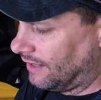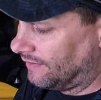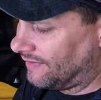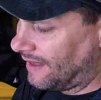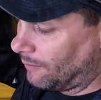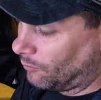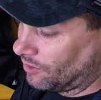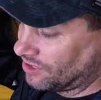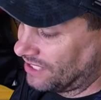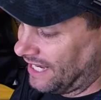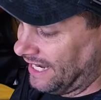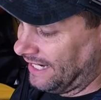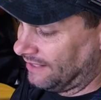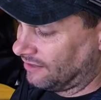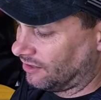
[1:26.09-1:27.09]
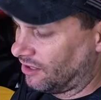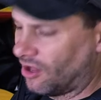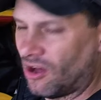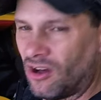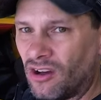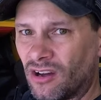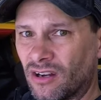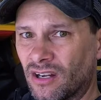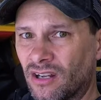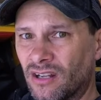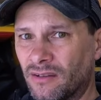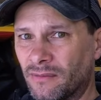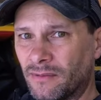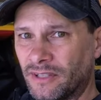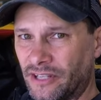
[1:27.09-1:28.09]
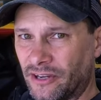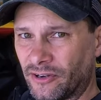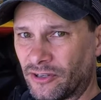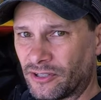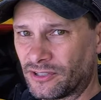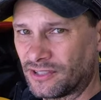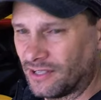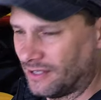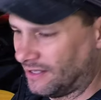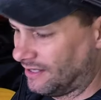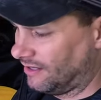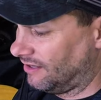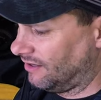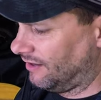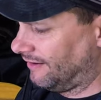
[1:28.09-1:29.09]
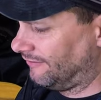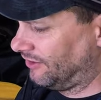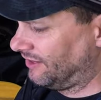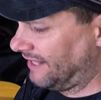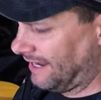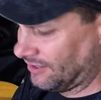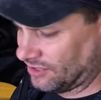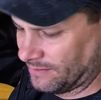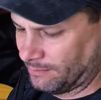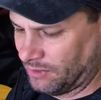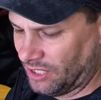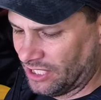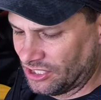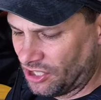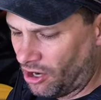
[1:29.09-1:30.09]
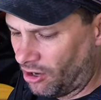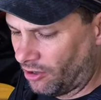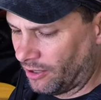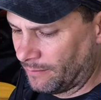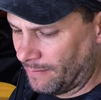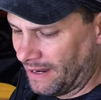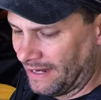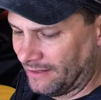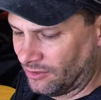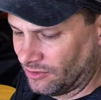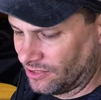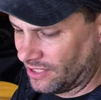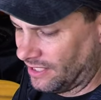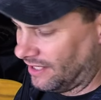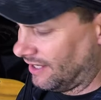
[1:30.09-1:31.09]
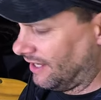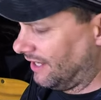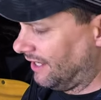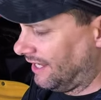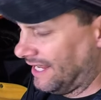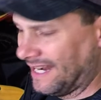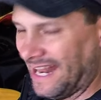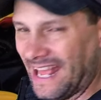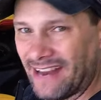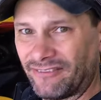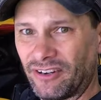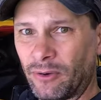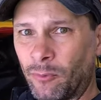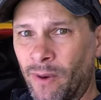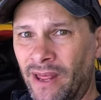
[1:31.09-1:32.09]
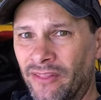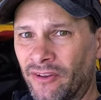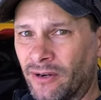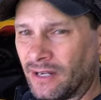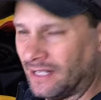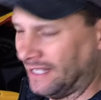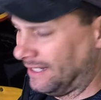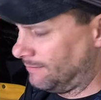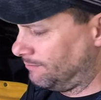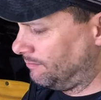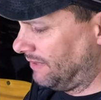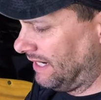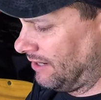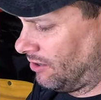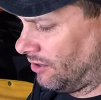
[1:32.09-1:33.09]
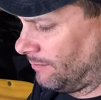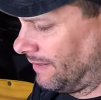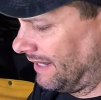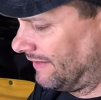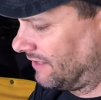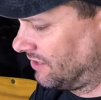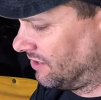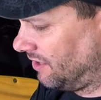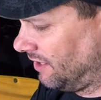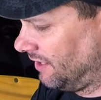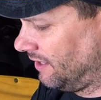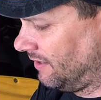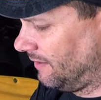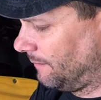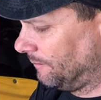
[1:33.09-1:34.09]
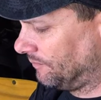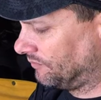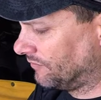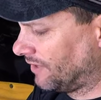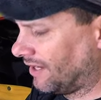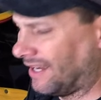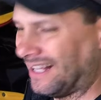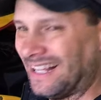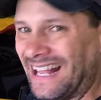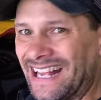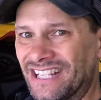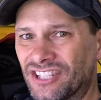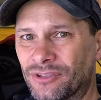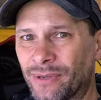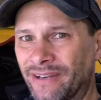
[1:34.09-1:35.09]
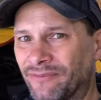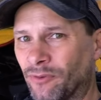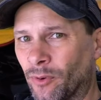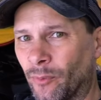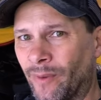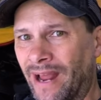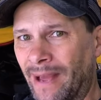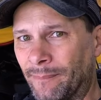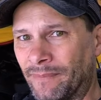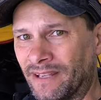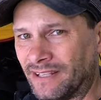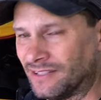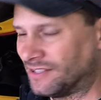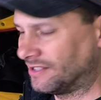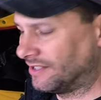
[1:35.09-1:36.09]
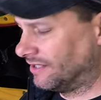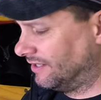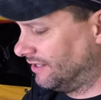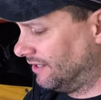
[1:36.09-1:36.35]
that was 8 long years of 1,000 plus hard miles in every weather, getting beat on by the sun, class 3-4 rapids,